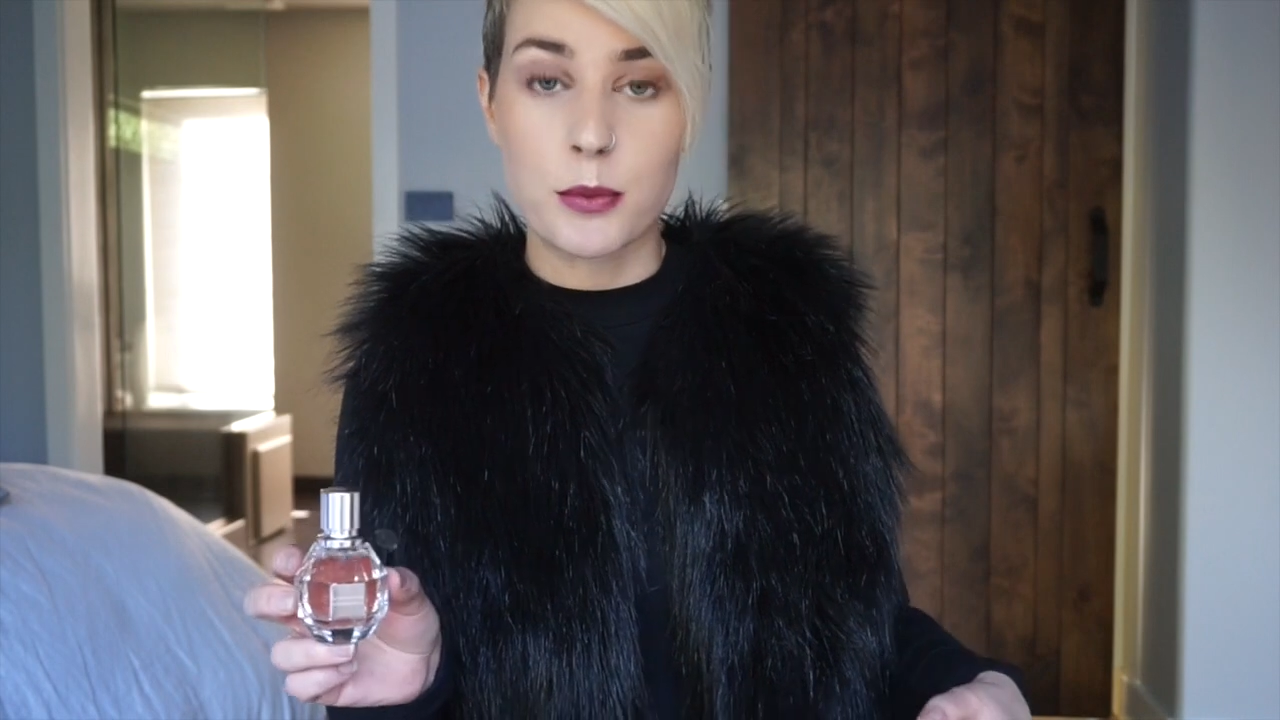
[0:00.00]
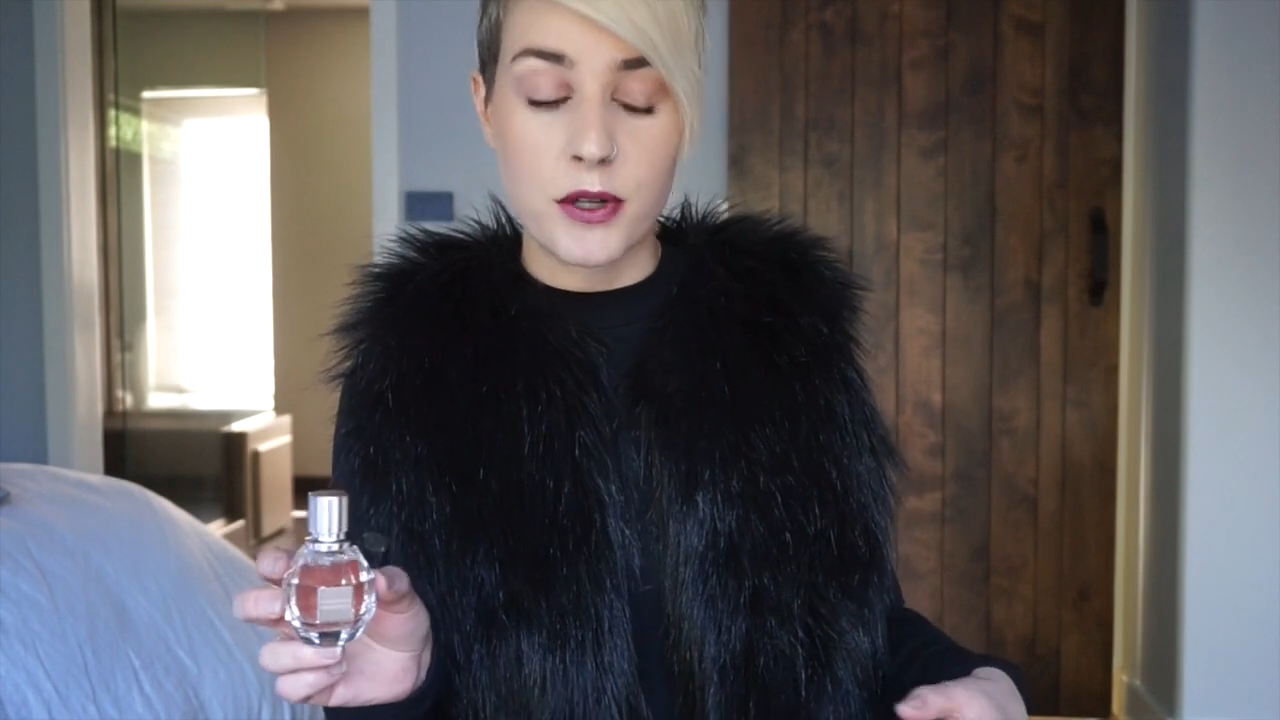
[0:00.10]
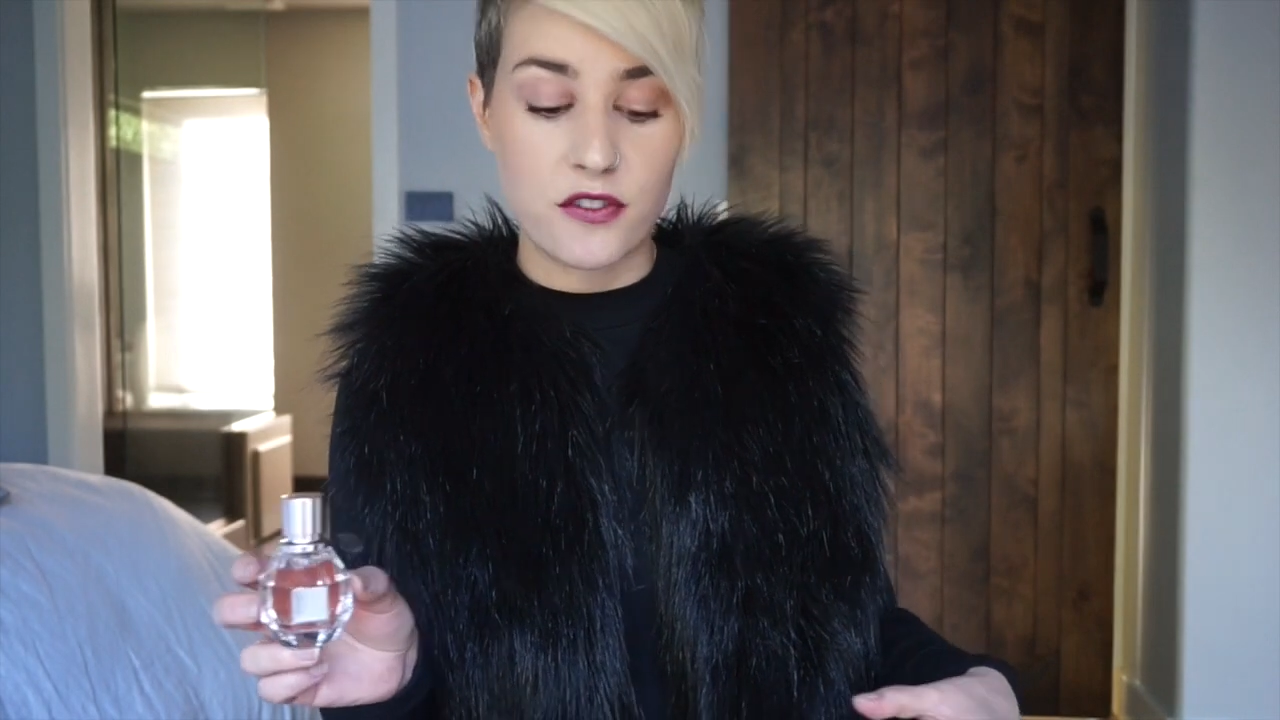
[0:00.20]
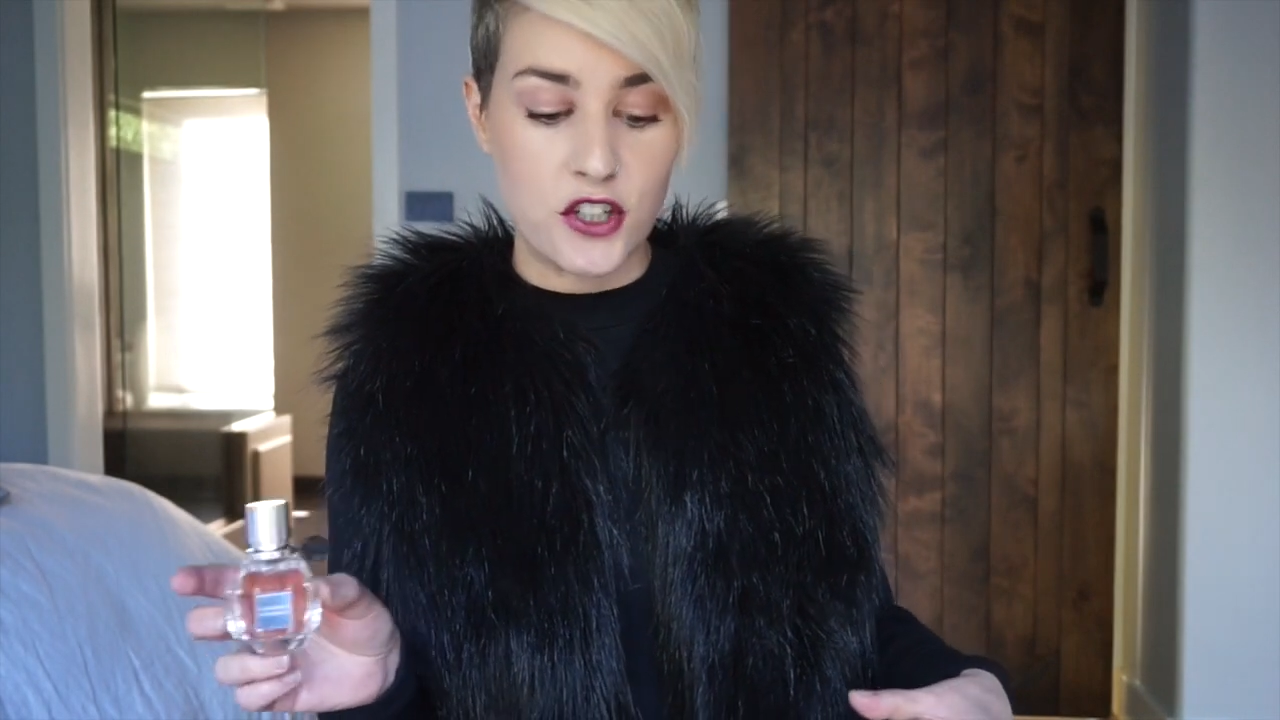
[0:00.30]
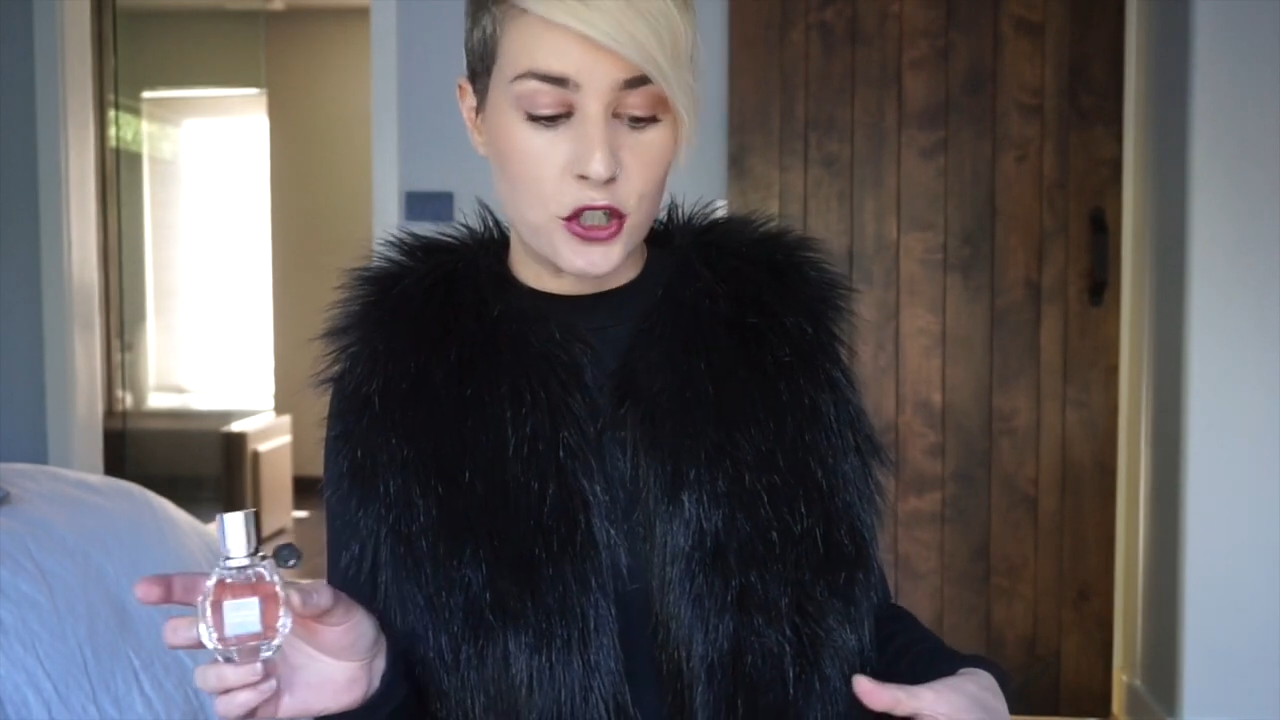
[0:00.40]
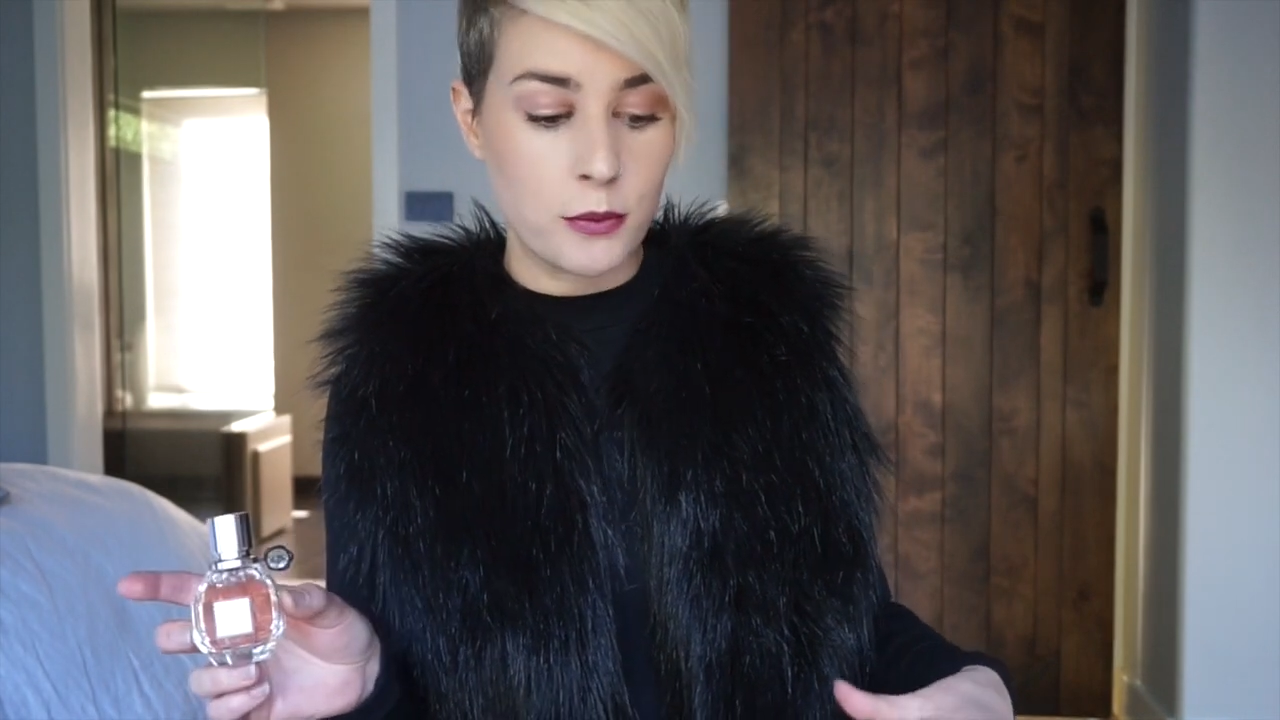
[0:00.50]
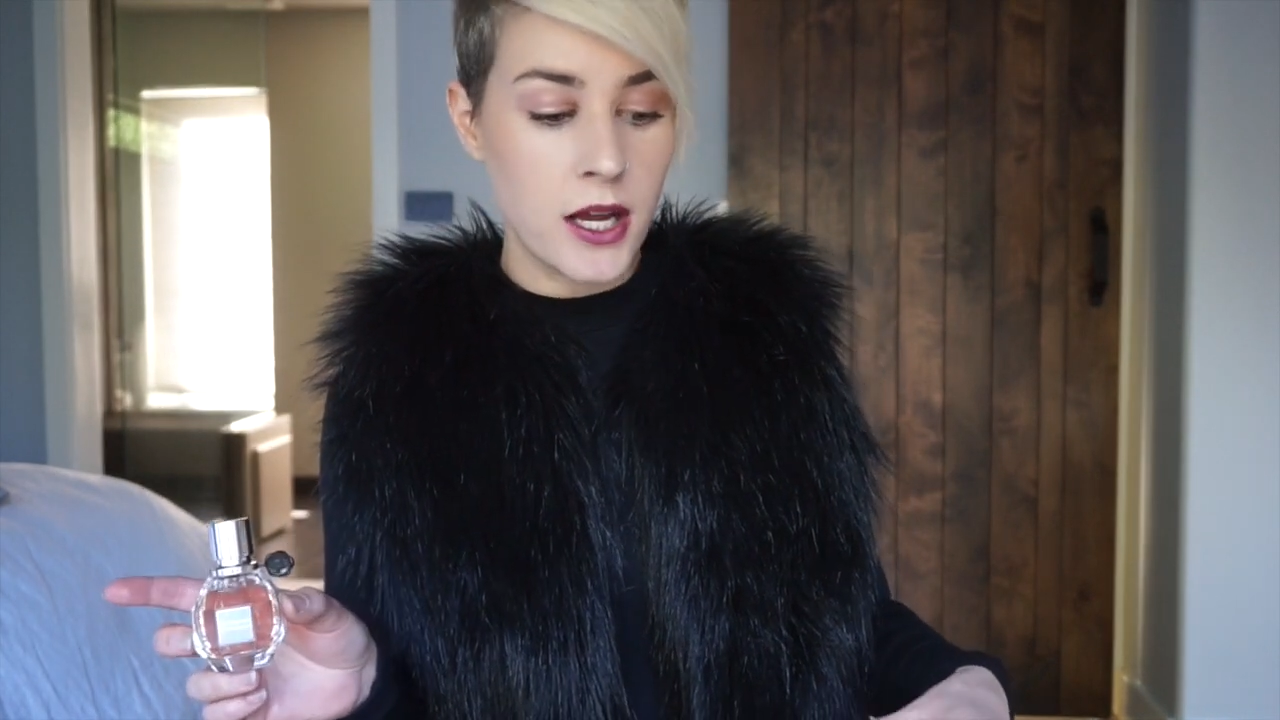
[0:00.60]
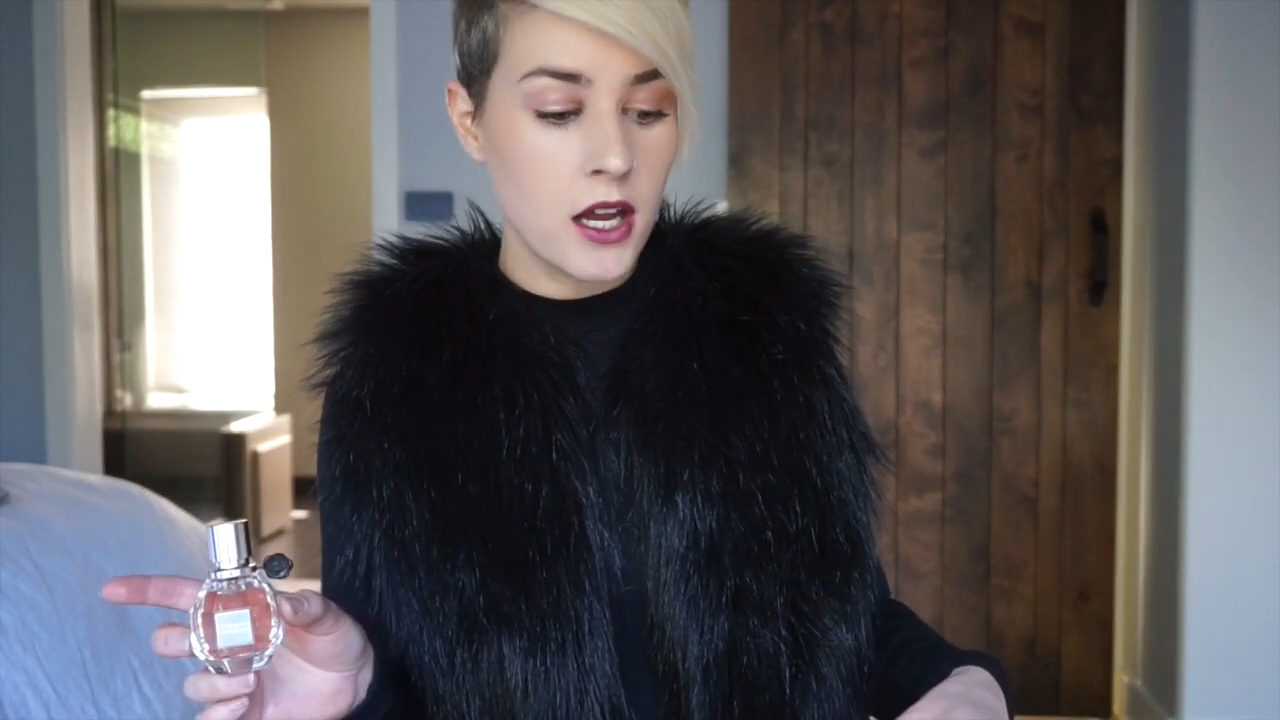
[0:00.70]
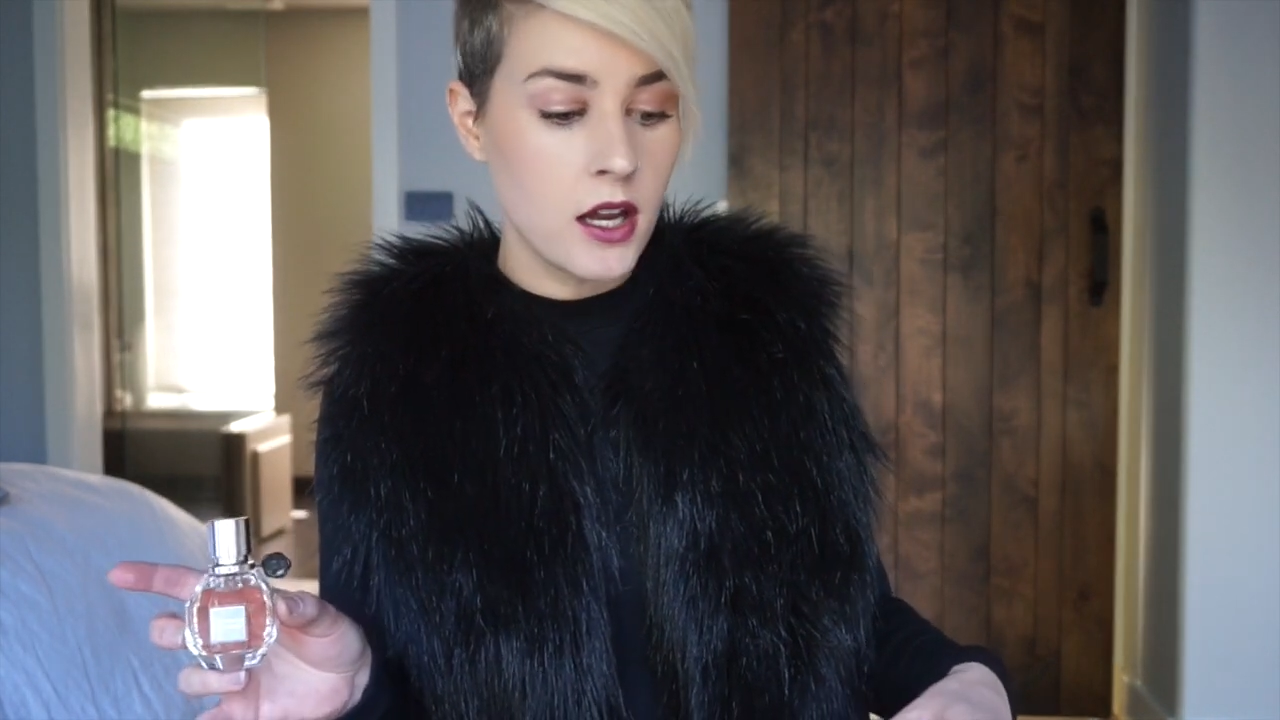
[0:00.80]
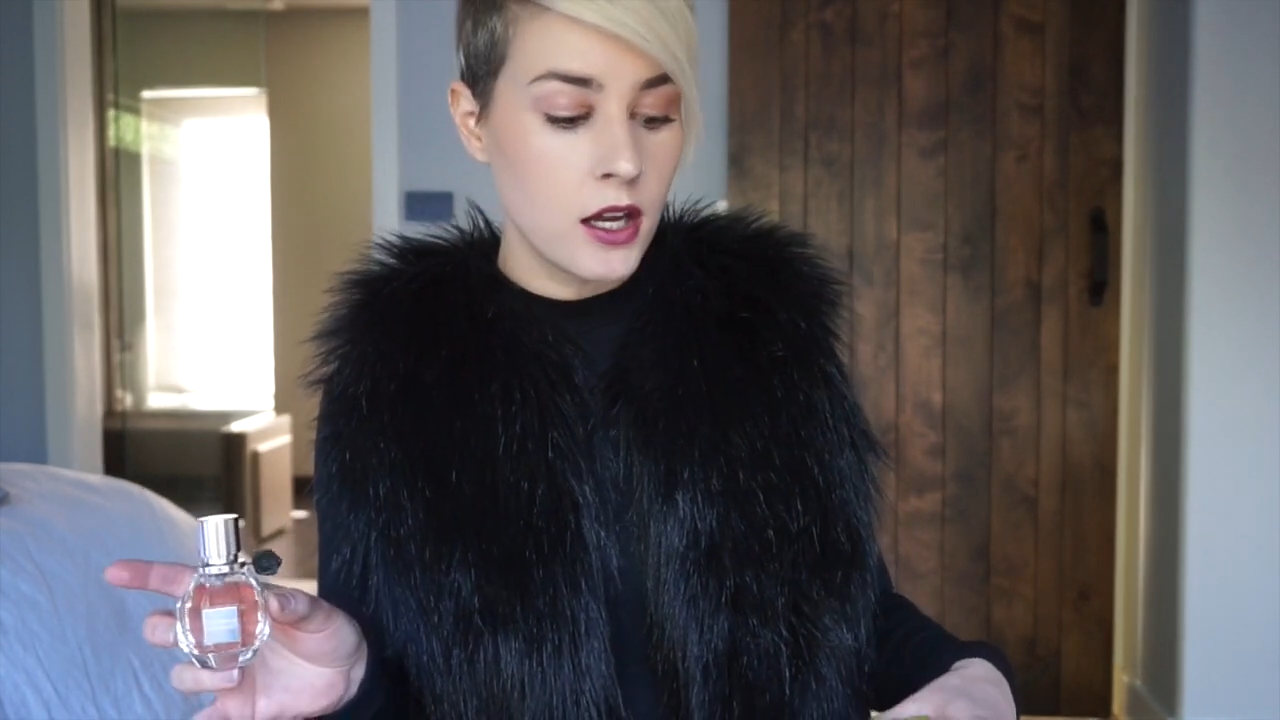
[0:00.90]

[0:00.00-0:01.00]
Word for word: perfume,